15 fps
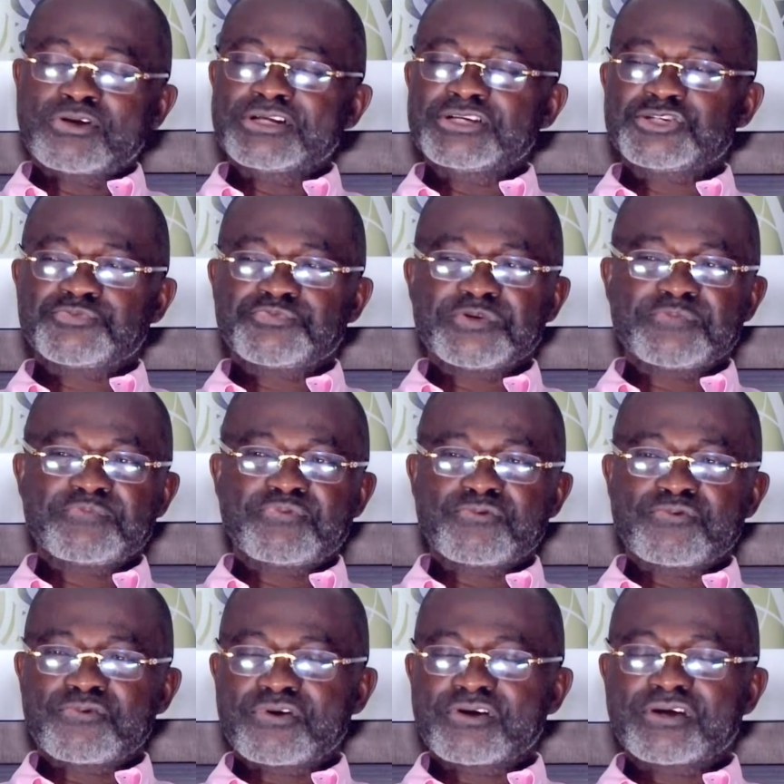Polish
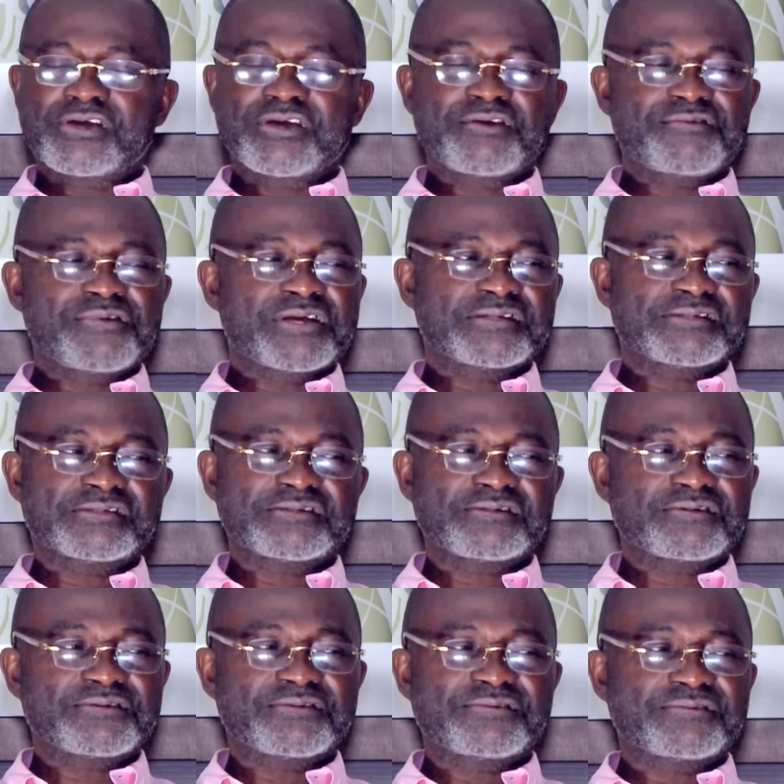people,
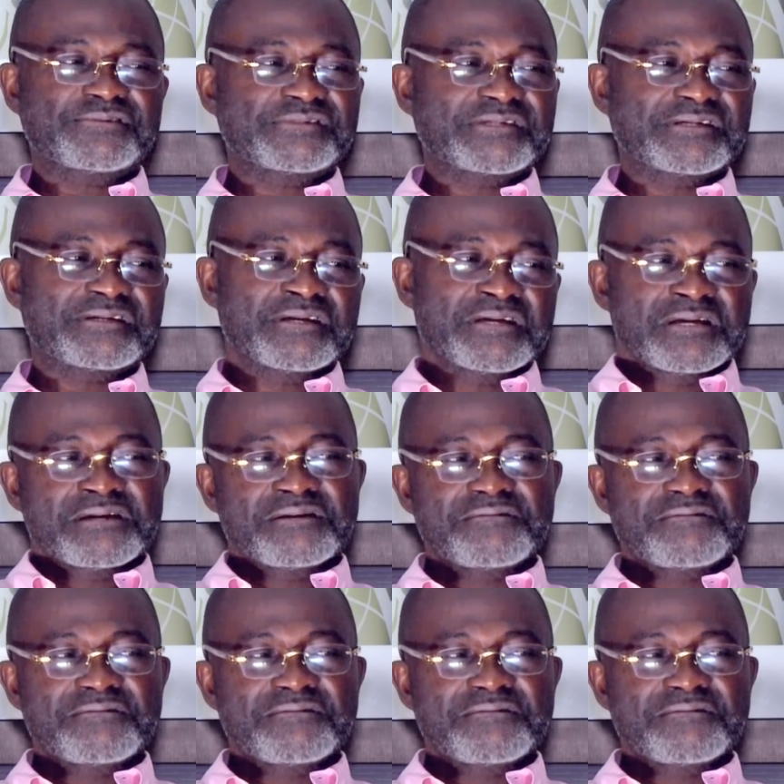Hungarians, and all those.